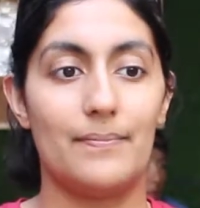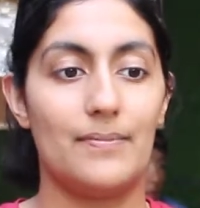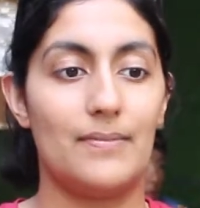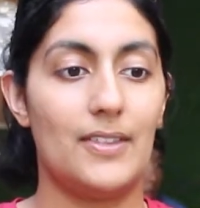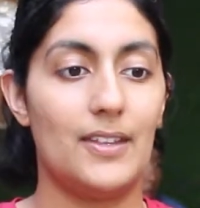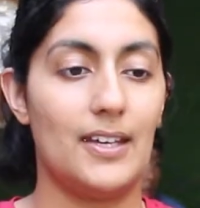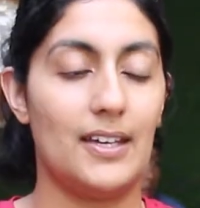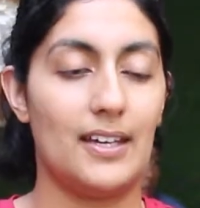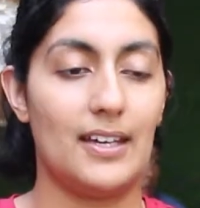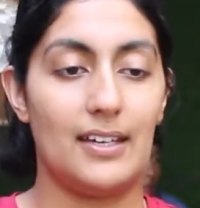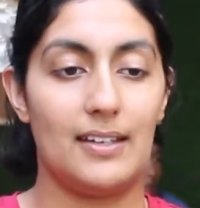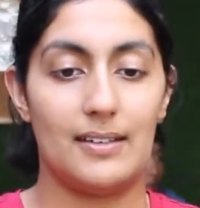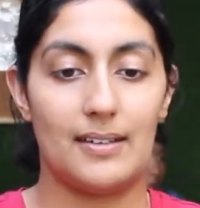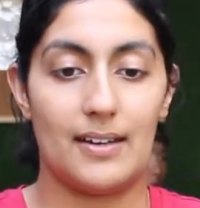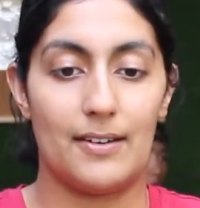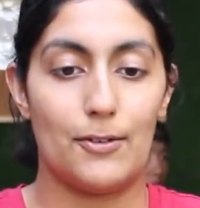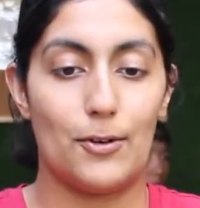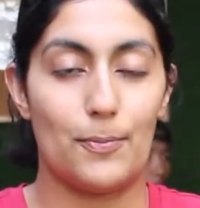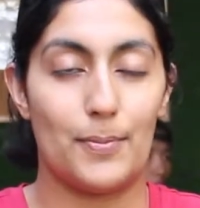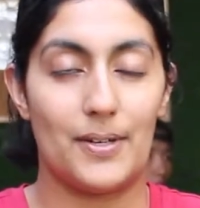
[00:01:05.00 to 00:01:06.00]
They
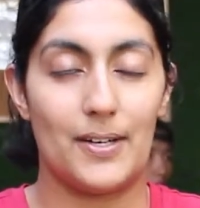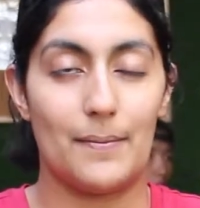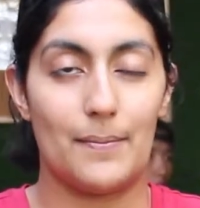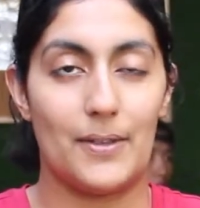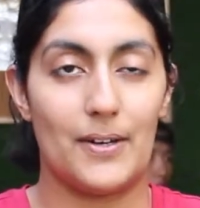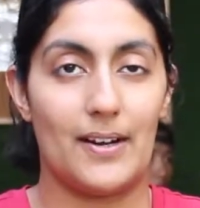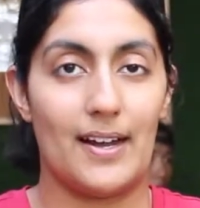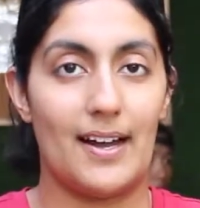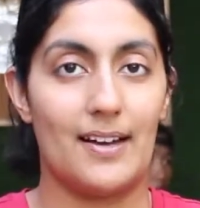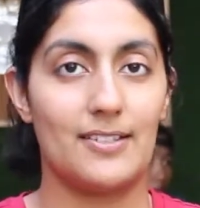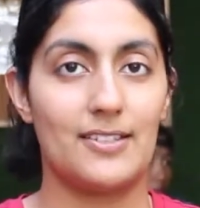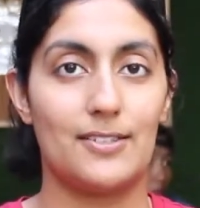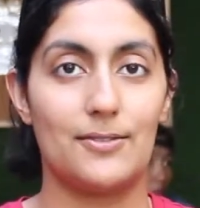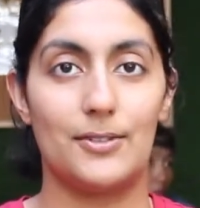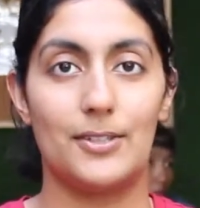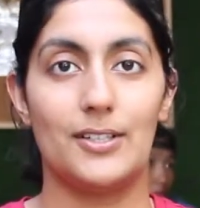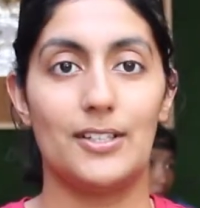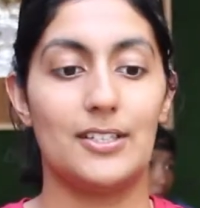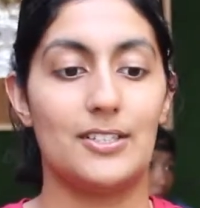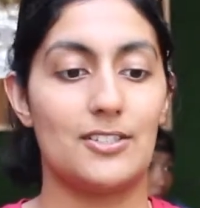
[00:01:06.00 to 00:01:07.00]
have opened up their house and
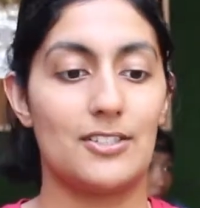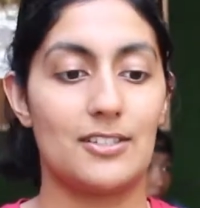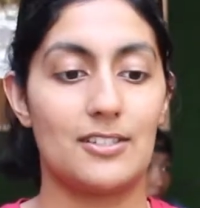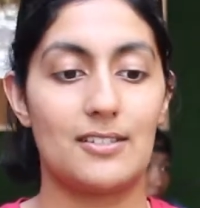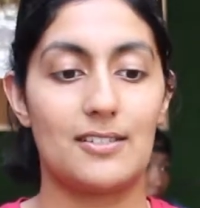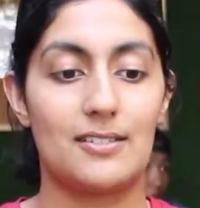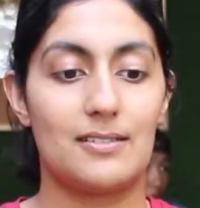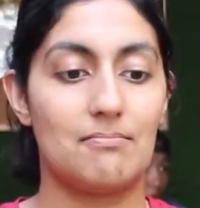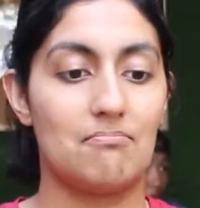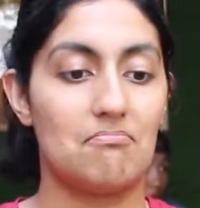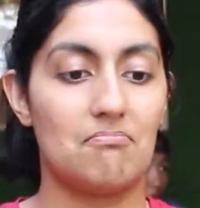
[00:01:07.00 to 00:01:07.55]
really just